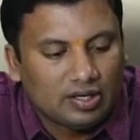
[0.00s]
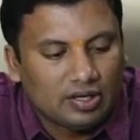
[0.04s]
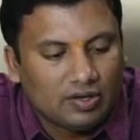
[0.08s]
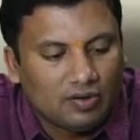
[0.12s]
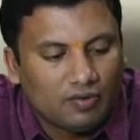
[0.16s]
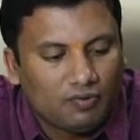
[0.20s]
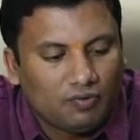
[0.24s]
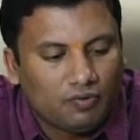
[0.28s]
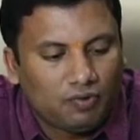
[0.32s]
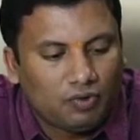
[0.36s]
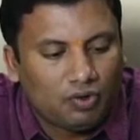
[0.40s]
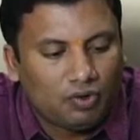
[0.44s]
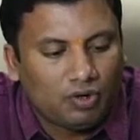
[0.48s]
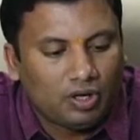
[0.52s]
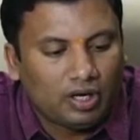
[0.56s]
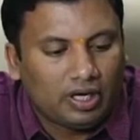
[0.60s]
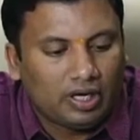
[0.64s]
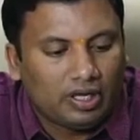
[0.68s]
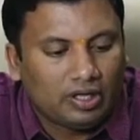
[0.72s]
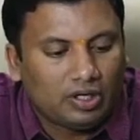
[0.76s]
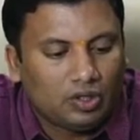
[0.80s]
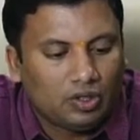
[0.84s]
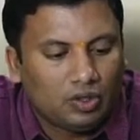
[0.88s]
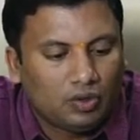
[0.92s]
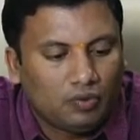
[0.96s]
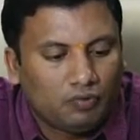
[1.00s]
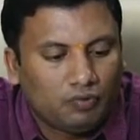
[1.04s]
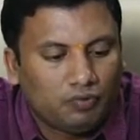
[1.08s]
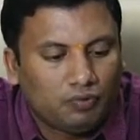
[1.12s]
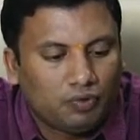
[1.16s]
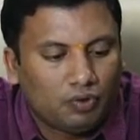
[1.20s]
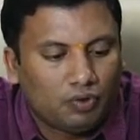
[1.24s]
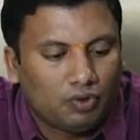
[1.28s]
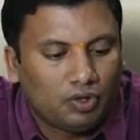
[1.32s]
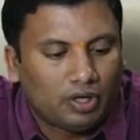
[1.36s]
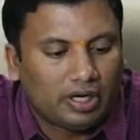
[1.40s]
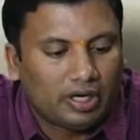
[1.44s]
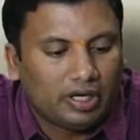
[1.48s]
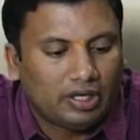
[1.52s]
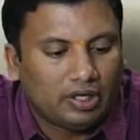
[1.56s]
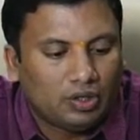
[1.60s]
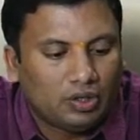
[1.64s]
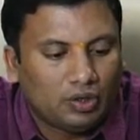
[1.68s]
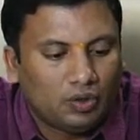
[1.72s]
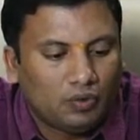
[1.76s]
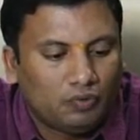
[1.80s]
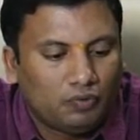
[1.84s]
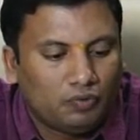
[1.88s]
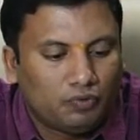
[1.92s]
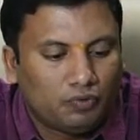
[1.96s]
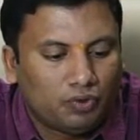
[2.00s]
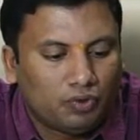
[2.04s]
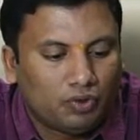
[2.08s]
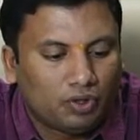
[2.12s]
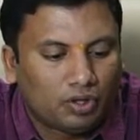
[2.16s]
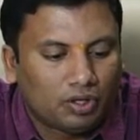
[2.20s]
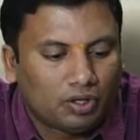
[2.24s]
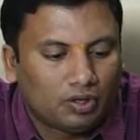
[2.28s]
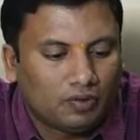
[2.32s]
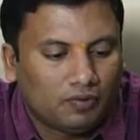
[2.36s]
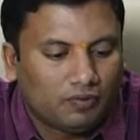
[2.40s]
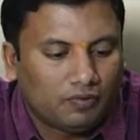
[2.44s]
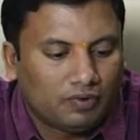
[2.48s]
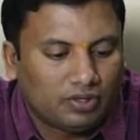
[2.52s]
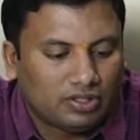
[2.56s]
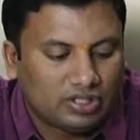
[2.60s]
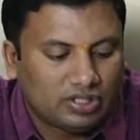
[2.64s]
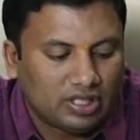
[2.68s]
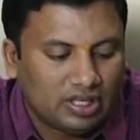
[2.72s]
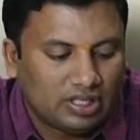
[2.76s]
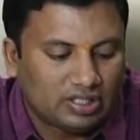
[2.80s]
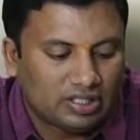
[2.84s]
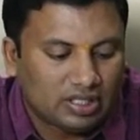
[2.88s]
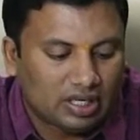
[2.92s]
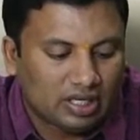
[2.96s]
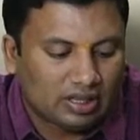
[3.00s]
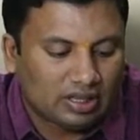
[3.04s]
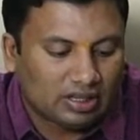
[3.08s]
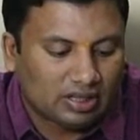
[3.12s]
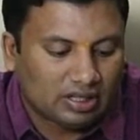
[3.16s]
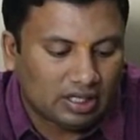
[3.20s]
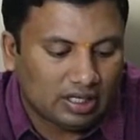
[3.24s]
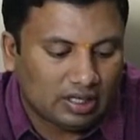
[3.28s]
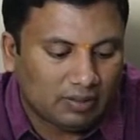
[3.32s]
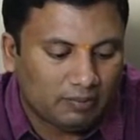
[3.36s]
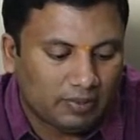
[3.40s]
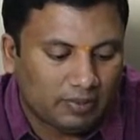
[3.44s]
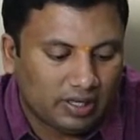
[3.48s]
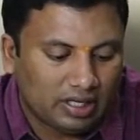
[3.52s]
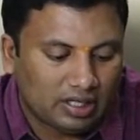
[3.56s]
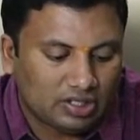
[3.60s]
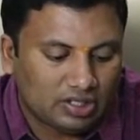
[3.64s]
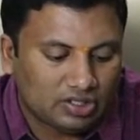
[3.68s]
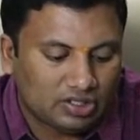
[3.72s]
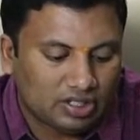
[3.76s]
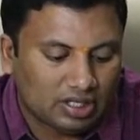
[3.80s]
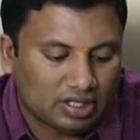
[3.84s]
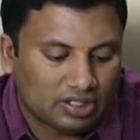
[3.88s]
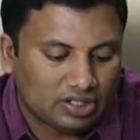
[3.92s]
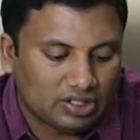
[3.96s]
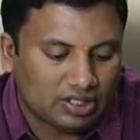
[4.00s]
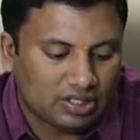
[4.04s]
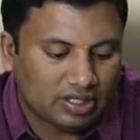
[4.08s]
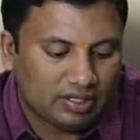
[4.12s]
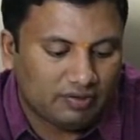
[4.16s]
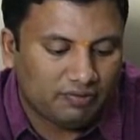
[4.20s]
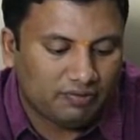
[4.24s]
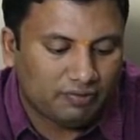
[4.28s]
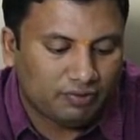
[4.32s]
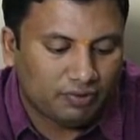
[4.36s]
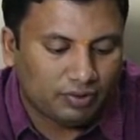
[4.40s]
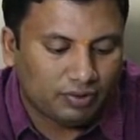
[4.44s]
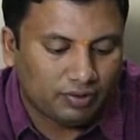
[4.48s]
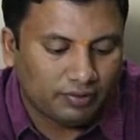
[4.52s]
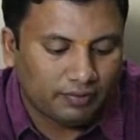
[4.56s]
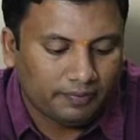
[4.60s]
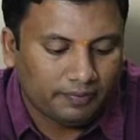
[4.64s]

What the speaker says: 4 into 4 into 4, which is nothing but 64,